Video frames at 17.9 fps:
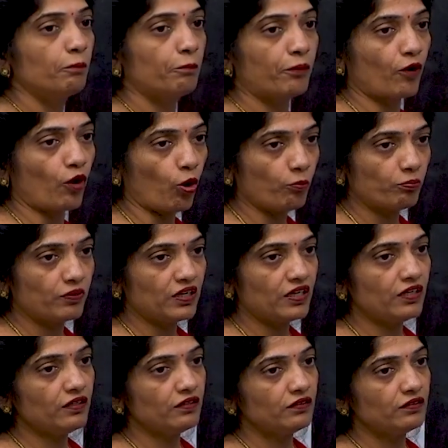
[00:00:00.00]

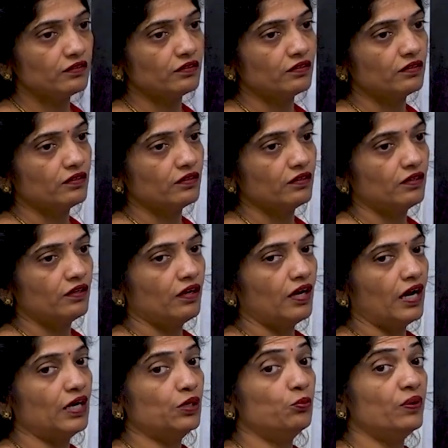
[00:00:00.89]
promptly
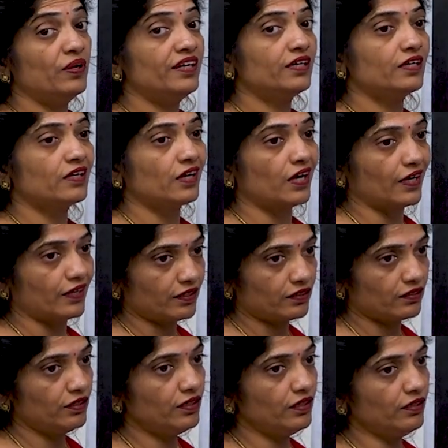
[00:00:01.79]
and very
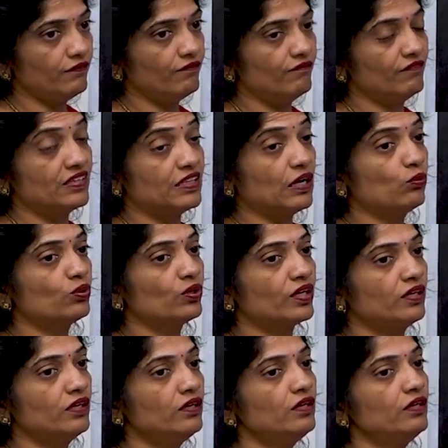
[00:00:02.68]
correctly without
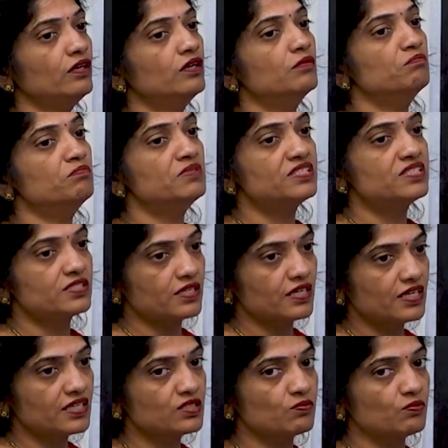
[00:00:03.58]
any
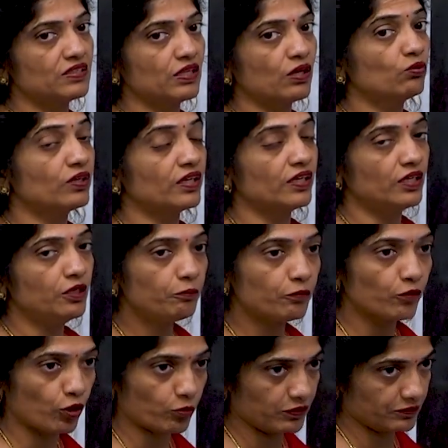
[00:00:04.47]
mistakes, without any
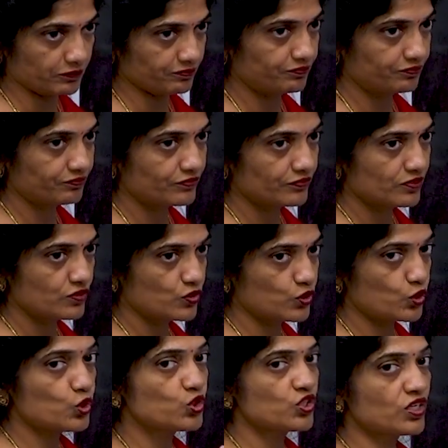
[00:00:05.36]
problem.
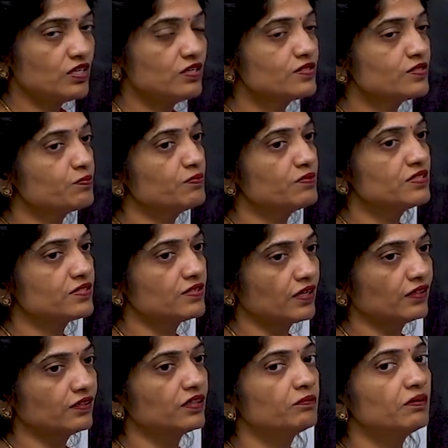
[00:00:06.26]
So skills means
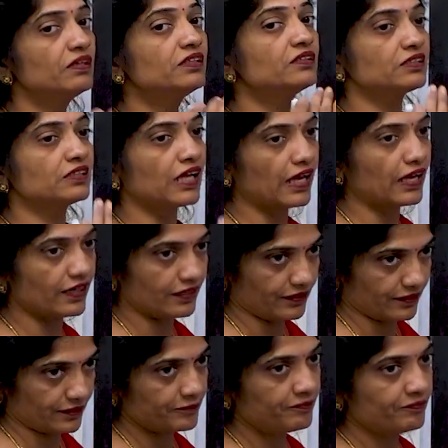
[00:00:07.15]
nothing but the
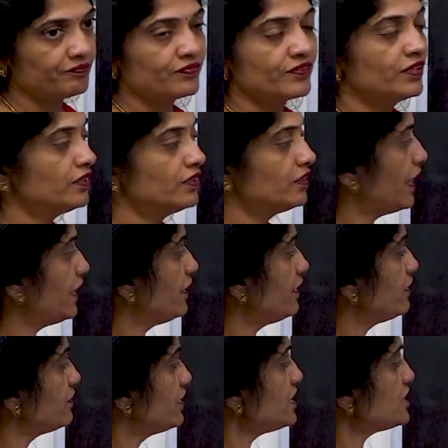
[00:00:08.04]
talent. Okay.
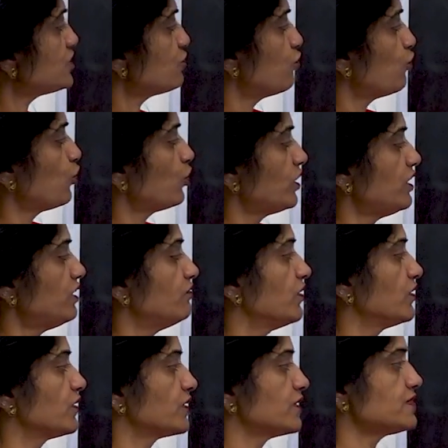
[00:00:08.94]
And these 14
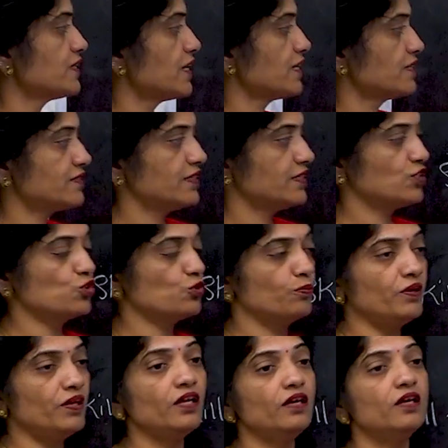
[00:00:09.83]
workers are said to
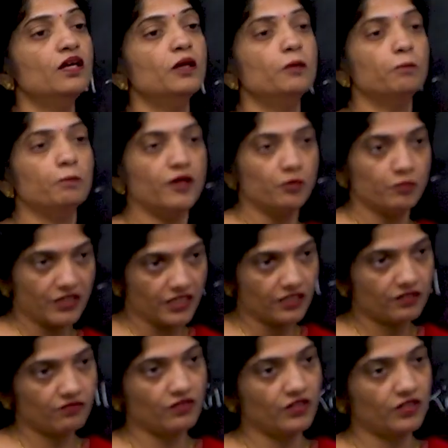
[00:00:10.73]
be
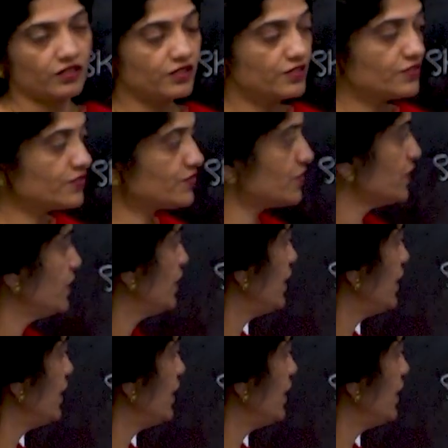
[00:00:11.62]
permanent workers,